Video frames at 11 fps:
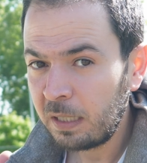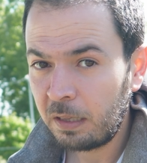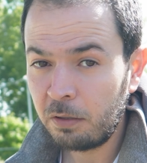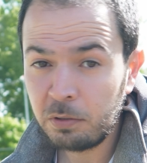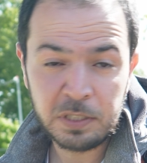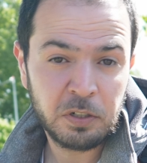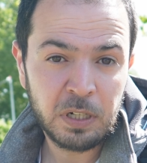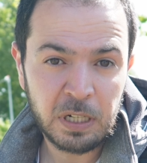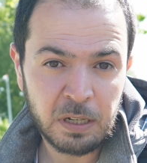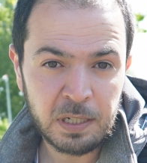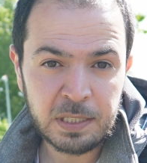It looks
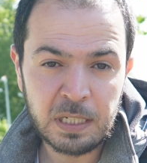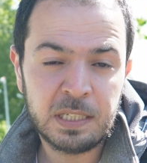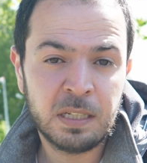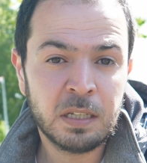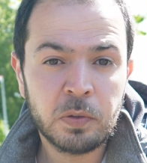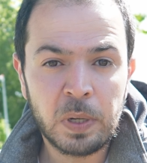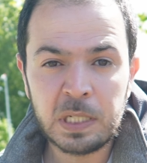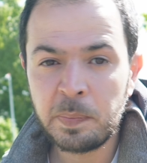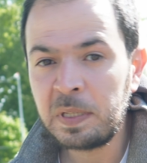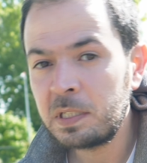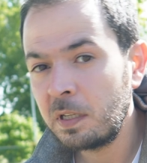really nice. It's not so
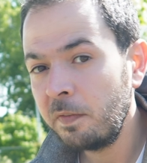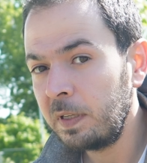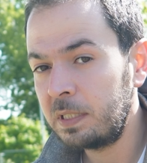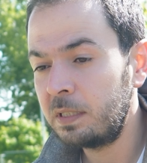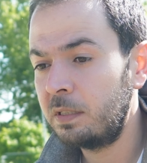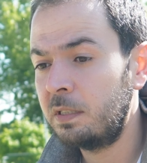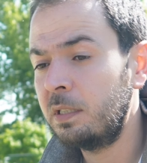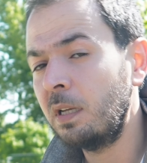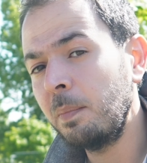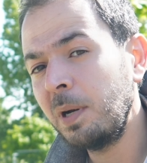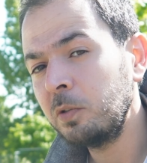expensive. It's
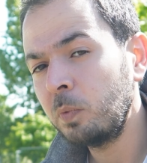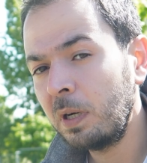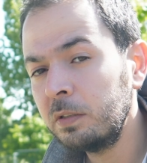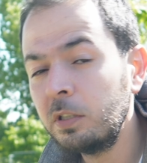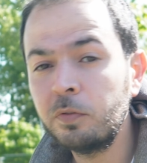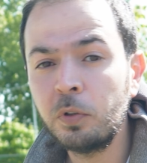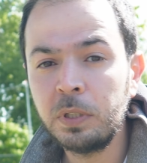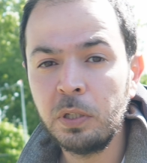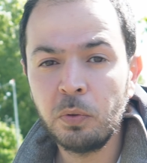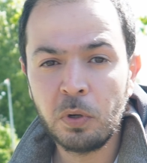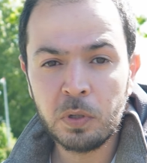about one hundred forty
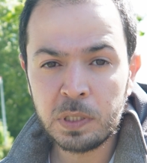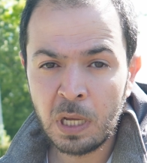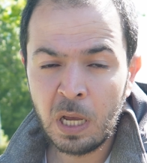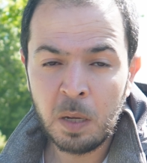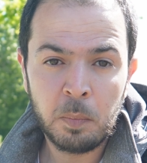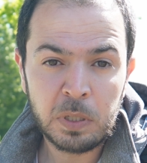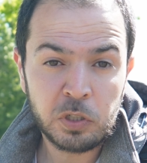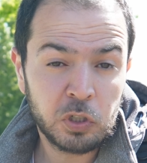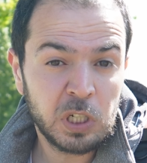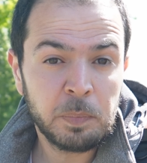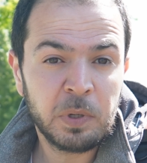euros, much
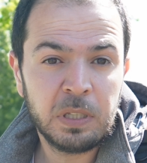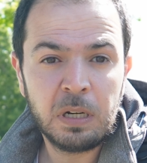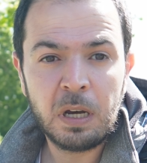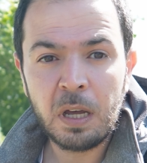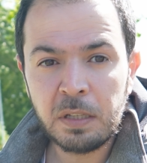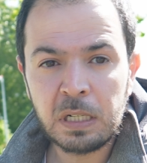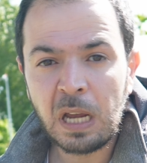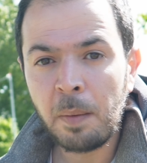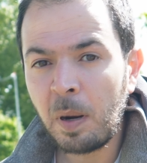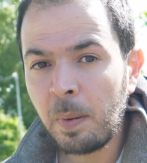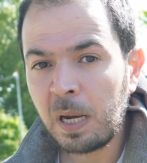cheaper than other
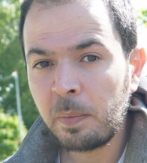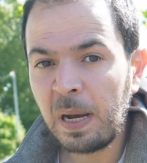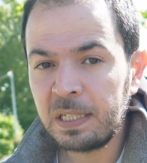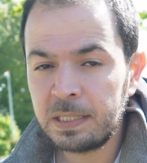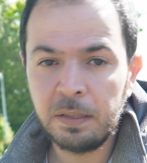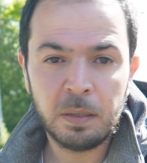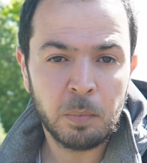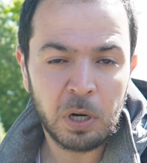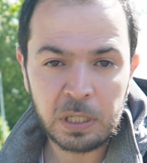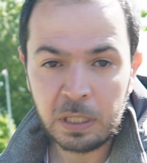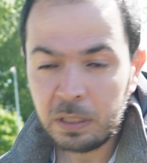camera backpacks in the
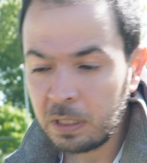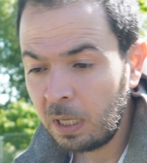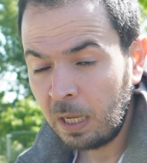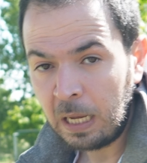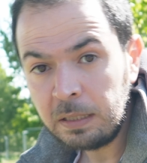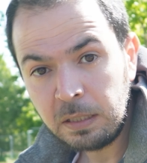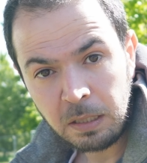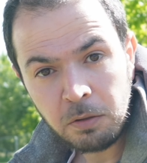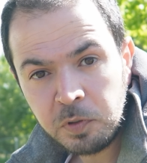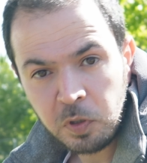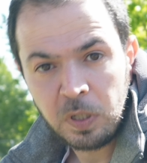market. And it
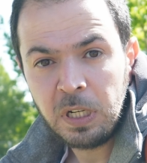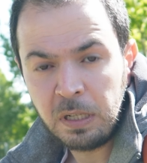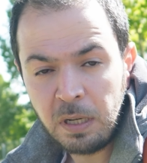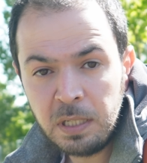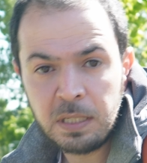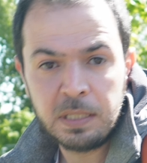looks really nice.